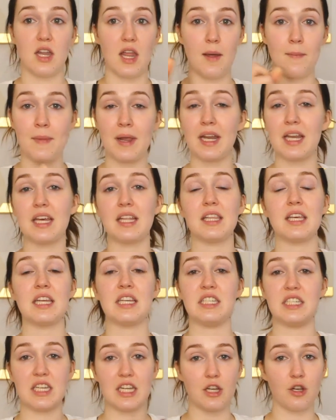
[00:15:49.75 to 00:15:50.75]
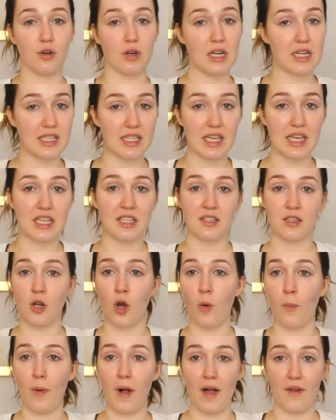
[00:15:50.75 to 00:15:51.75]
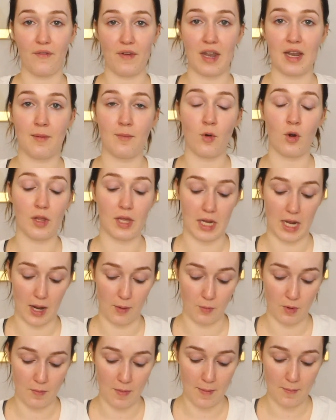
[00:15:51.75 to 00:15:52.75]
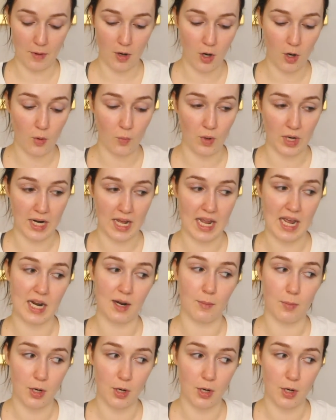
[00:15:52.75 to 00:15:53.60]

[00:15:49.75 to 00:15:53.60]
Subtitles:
immediately decreases, no puff anymore. Like I remember when I had